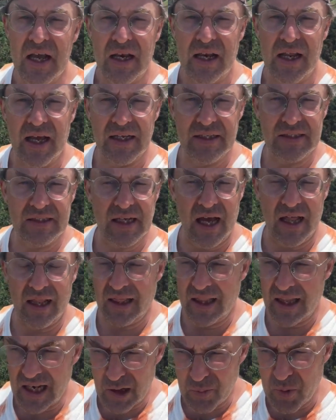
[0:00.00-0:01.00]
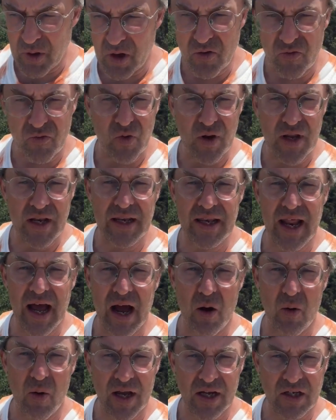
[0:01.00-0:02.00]
There's a little bit of wind
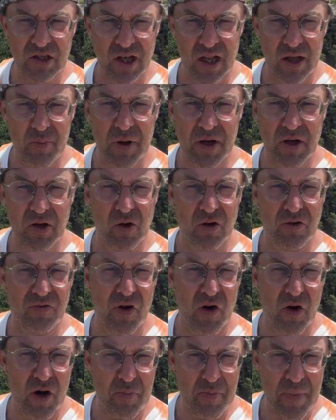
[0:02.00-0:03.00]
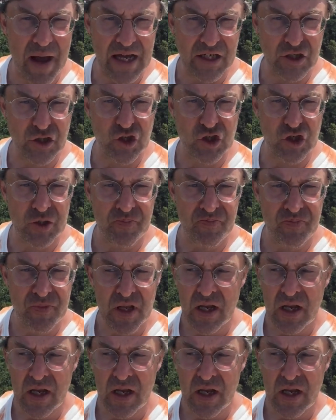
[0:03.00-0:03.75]
now, actually, but not very much.